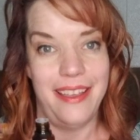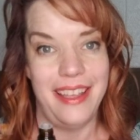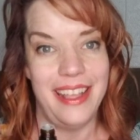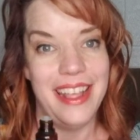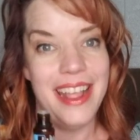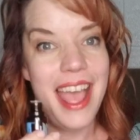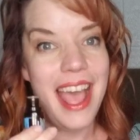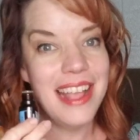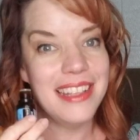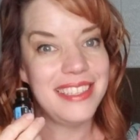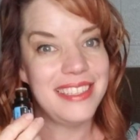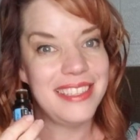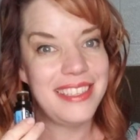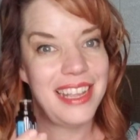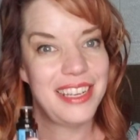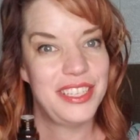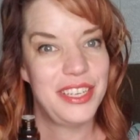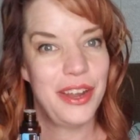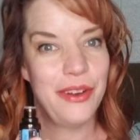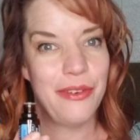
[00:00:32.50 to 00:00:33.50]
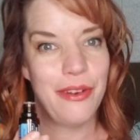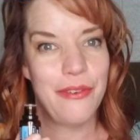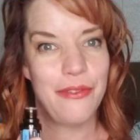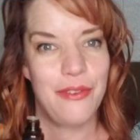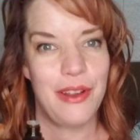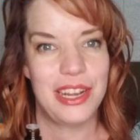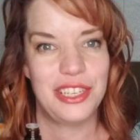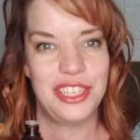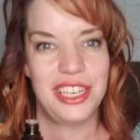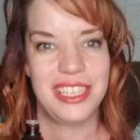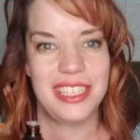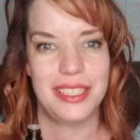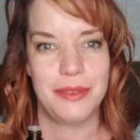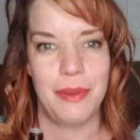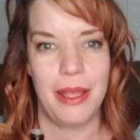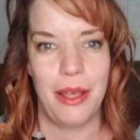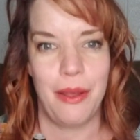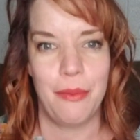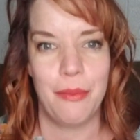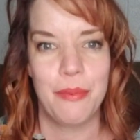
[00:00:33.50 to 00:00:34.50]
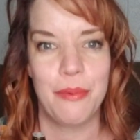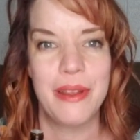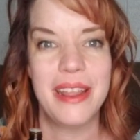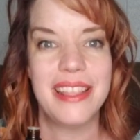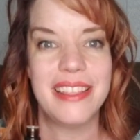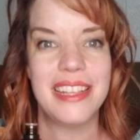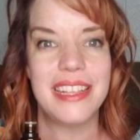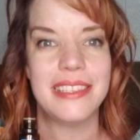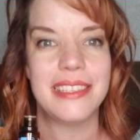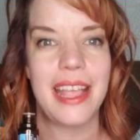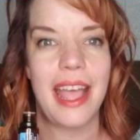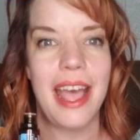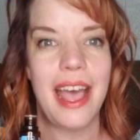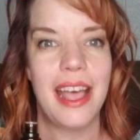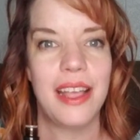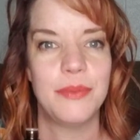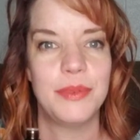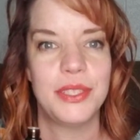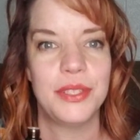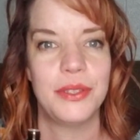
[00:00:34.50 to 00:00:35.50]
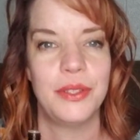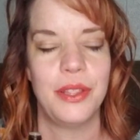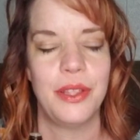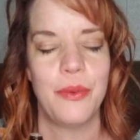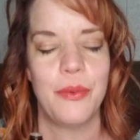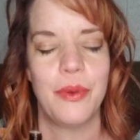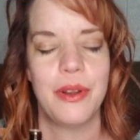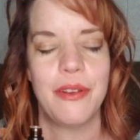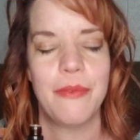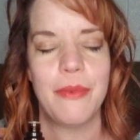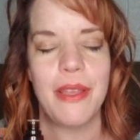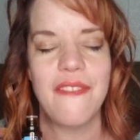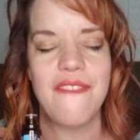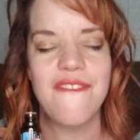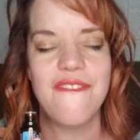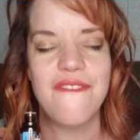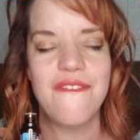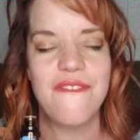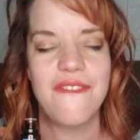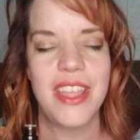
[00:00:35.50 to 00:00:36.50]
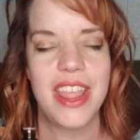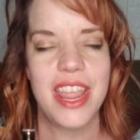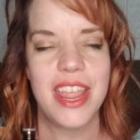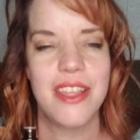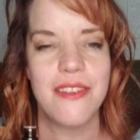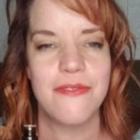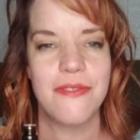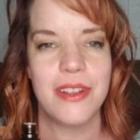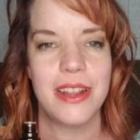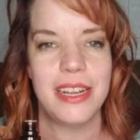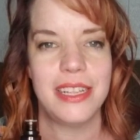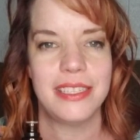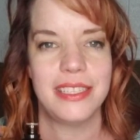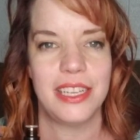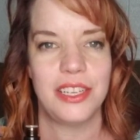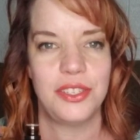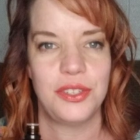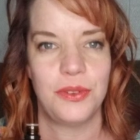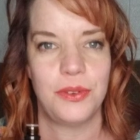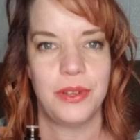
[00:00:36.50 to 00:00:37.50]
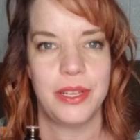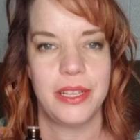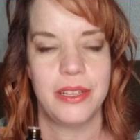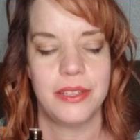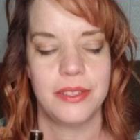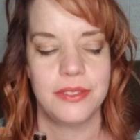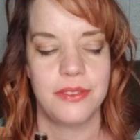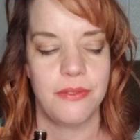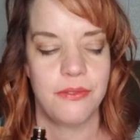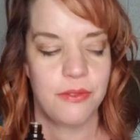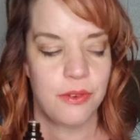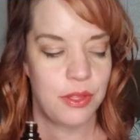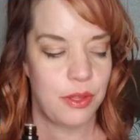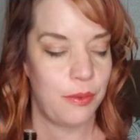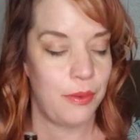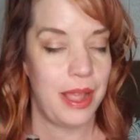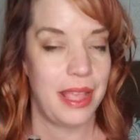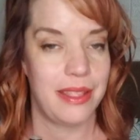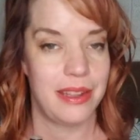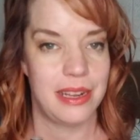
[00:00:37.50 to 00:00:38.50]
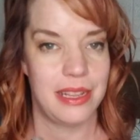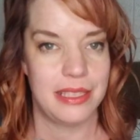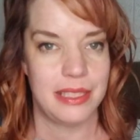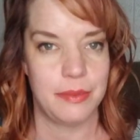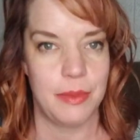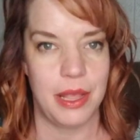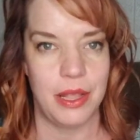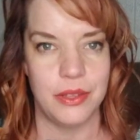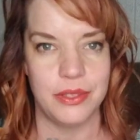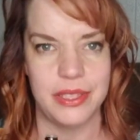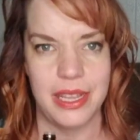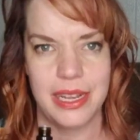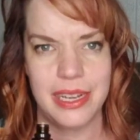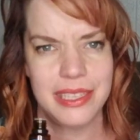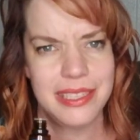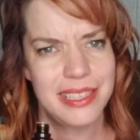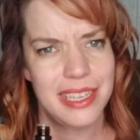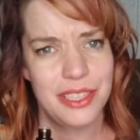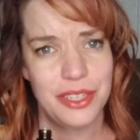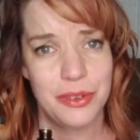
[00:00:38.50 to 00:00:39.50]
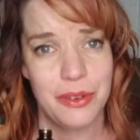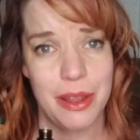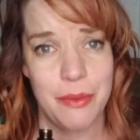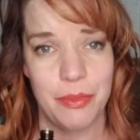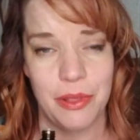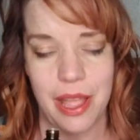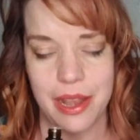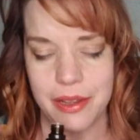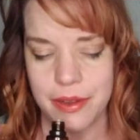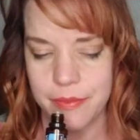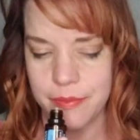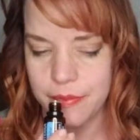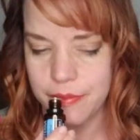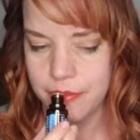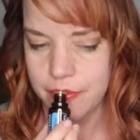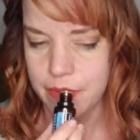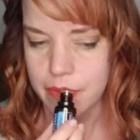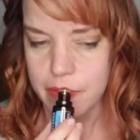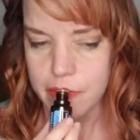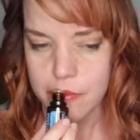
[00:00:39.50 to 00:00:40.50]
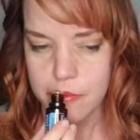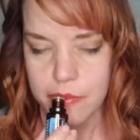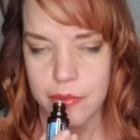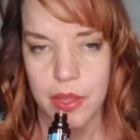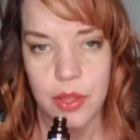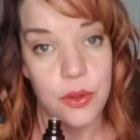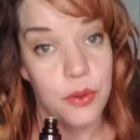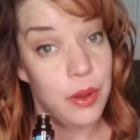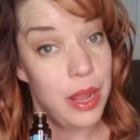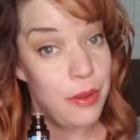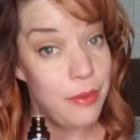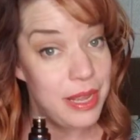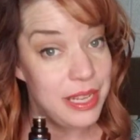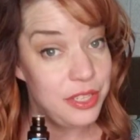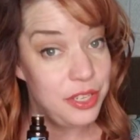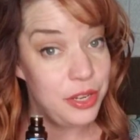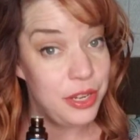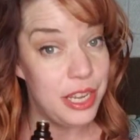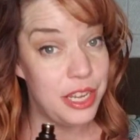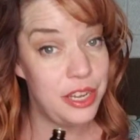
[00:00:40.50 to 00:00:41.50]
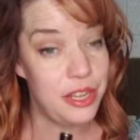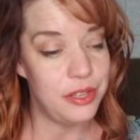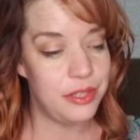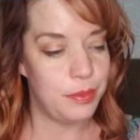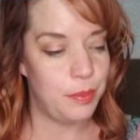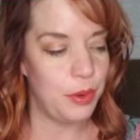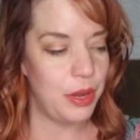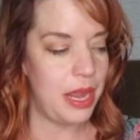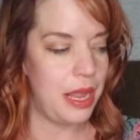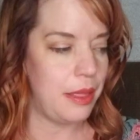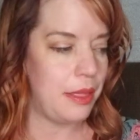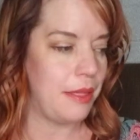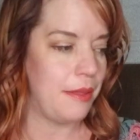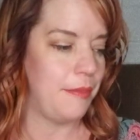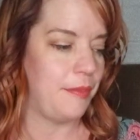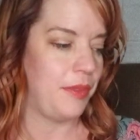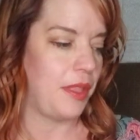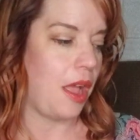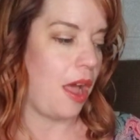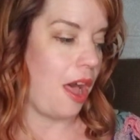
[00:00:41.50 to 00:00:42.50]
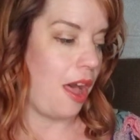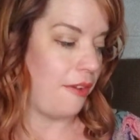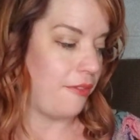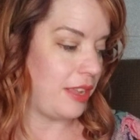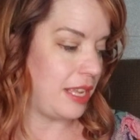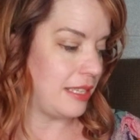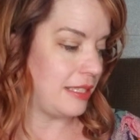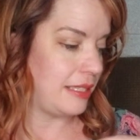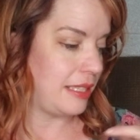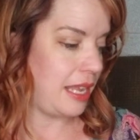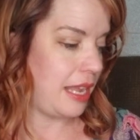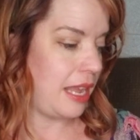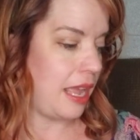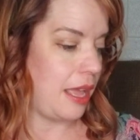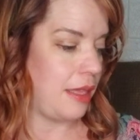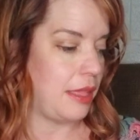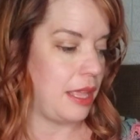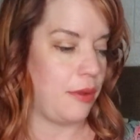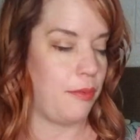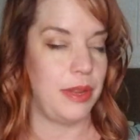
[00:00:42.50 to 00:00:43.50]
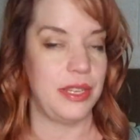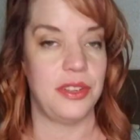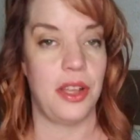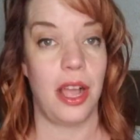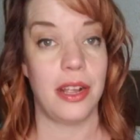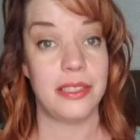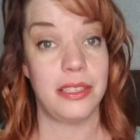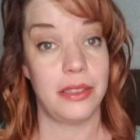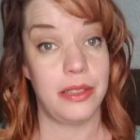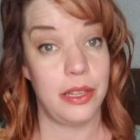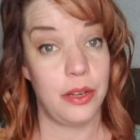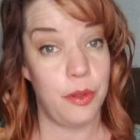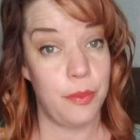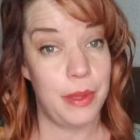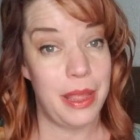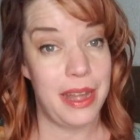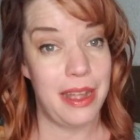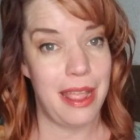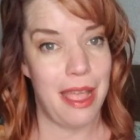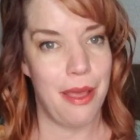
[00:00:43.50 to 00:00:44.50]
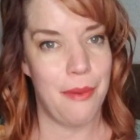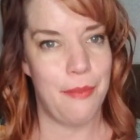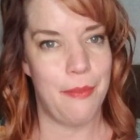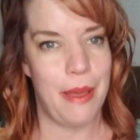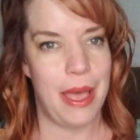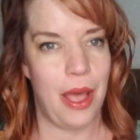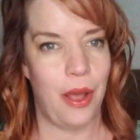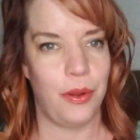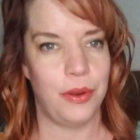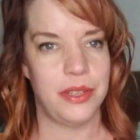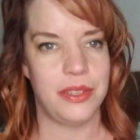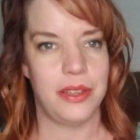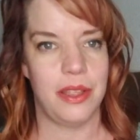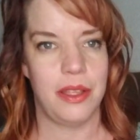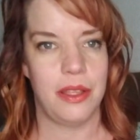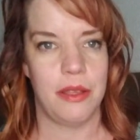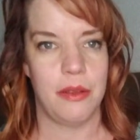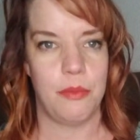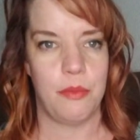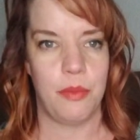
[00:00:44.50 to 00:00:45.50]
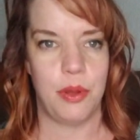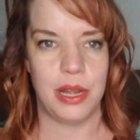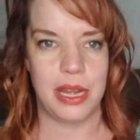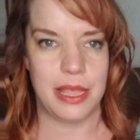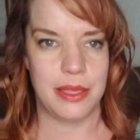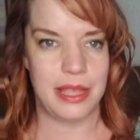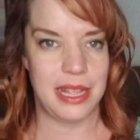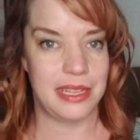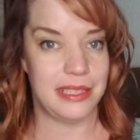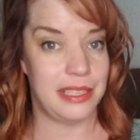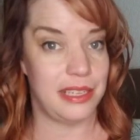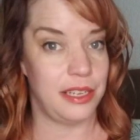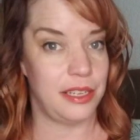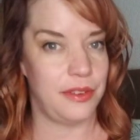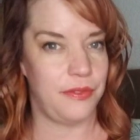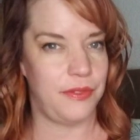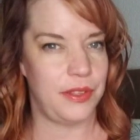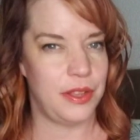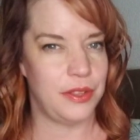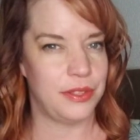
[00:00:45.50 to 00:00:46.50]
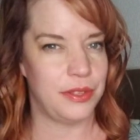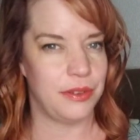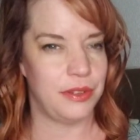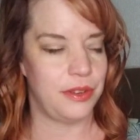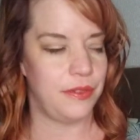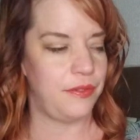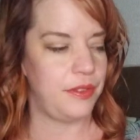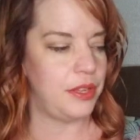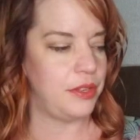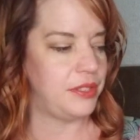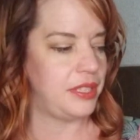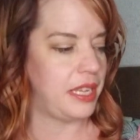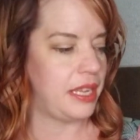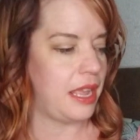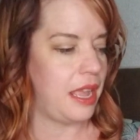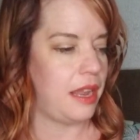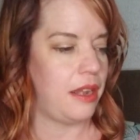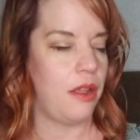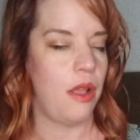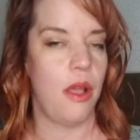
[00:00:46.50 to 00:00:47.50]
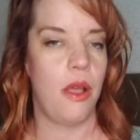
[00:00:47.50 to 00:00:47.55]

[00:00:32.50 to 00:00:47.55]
It has such a refreshing smell. Breathe is absolutely one of my favorite essential oils for the way that it smells, and it's such a great blend. Great ways you can use Breathe. Obviously, I think we talked a little bit about putting things in a diffuser and diffusing it.